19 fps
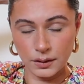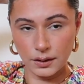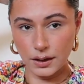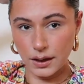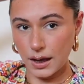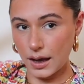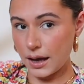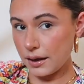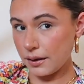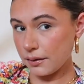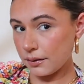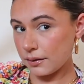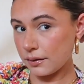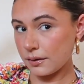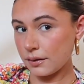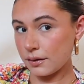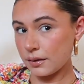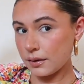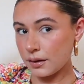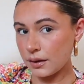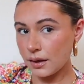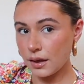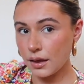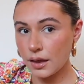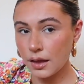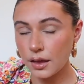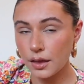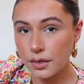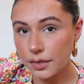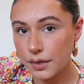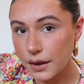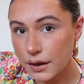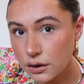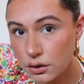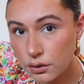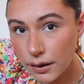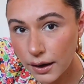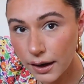Okay,
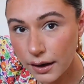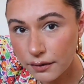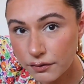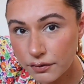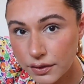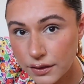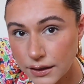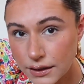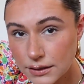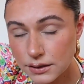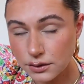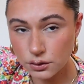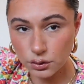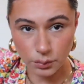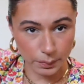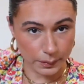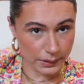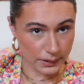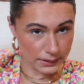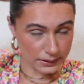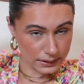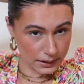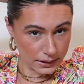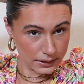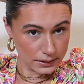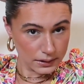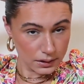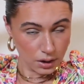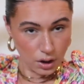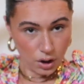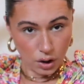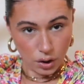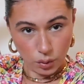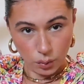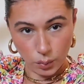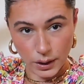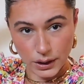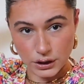then you have these little pieces
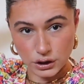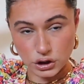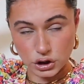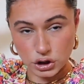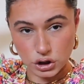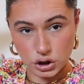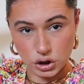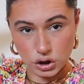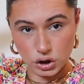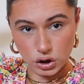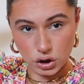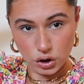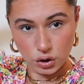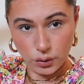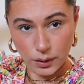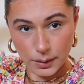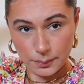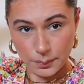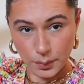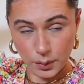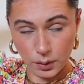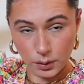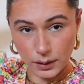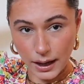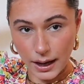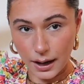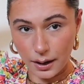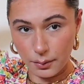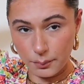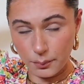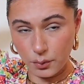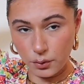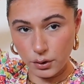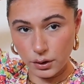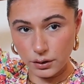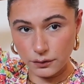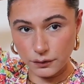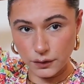which you can pull out
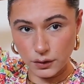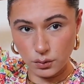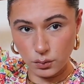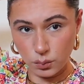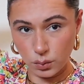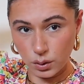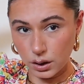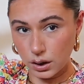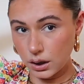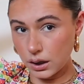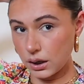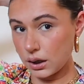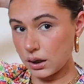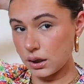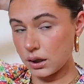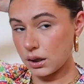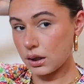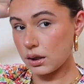more if you want